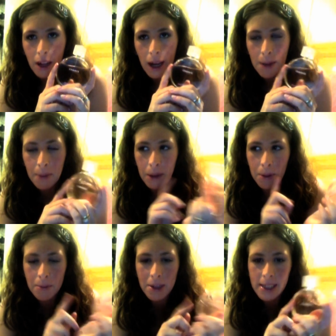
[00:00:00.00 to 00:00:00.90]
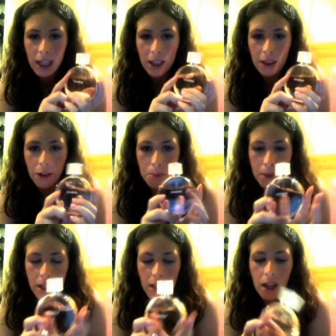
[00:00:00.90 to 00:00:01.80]
I might be mistaken though,
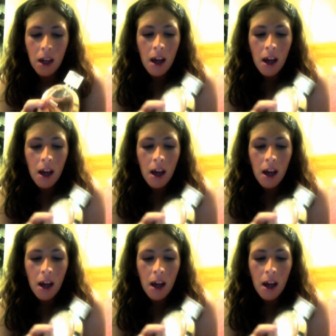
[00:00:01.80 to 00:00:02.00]
but